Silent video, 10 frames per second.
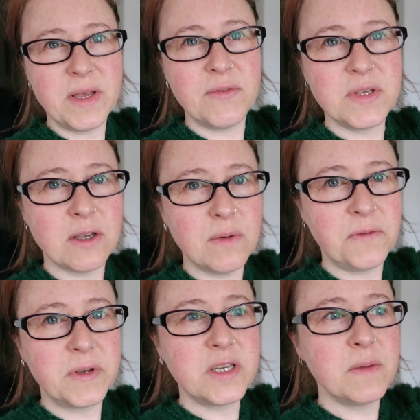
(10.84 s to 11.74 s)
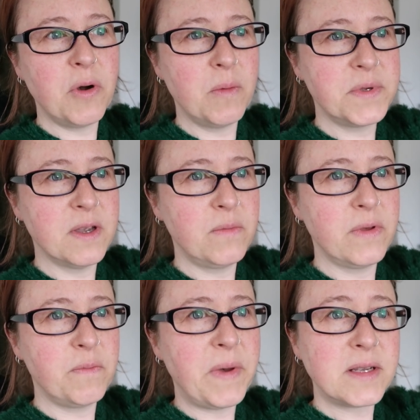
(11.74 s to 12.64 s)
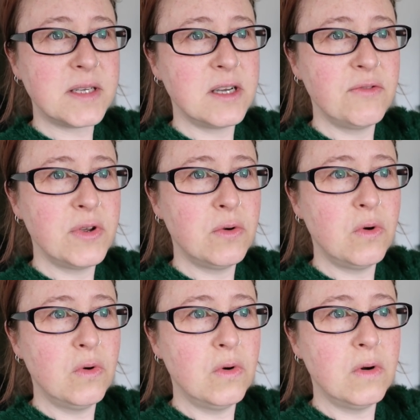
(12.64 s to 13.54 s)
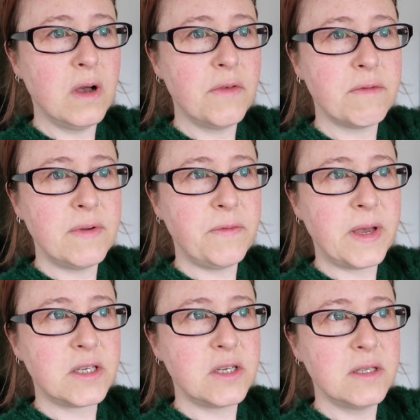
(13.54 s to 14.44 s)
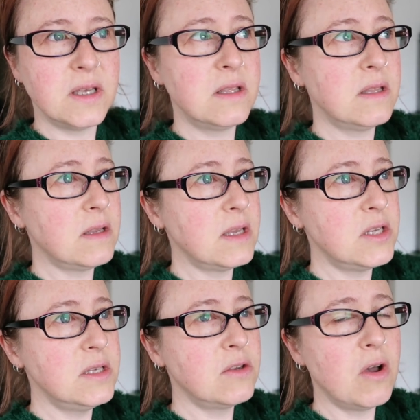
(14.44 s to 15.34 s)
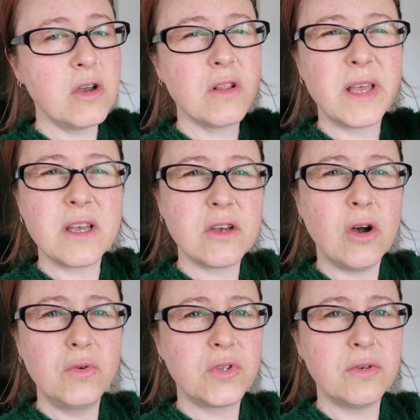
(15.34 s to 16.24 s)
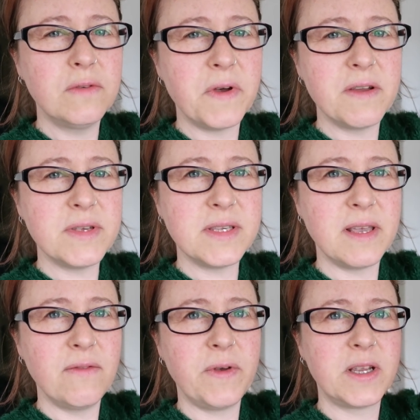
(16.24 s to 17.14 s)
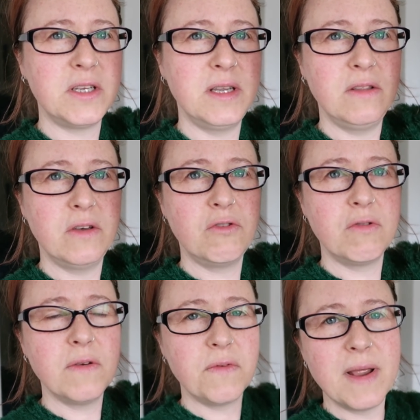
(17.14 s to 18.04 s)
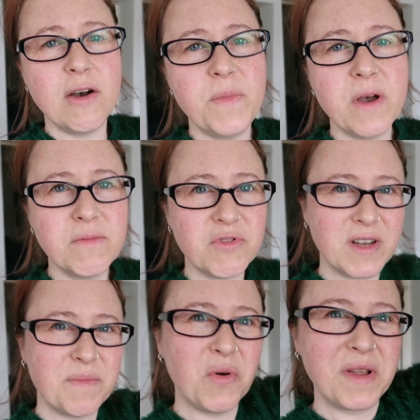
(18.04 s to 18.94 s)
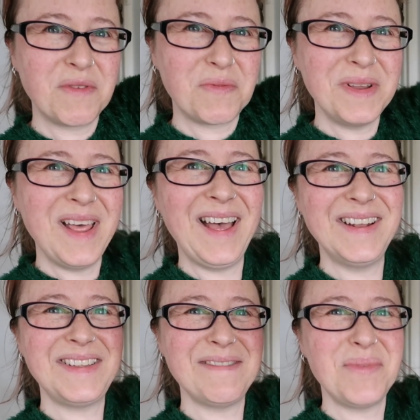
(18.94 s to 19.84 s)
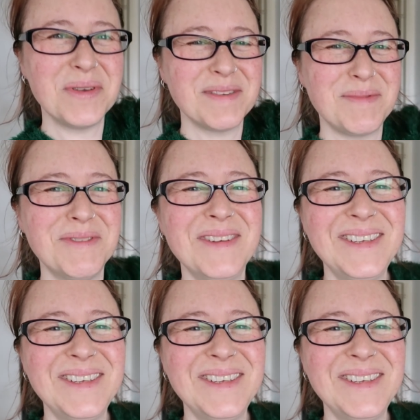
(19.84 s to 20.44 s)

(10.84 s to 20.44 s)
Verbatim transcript: but every so often she pops up with bacterial or other infections, and she's got like a cold sore virus infection in the crook of her elbow. I'm trying to point with one hand, impossible.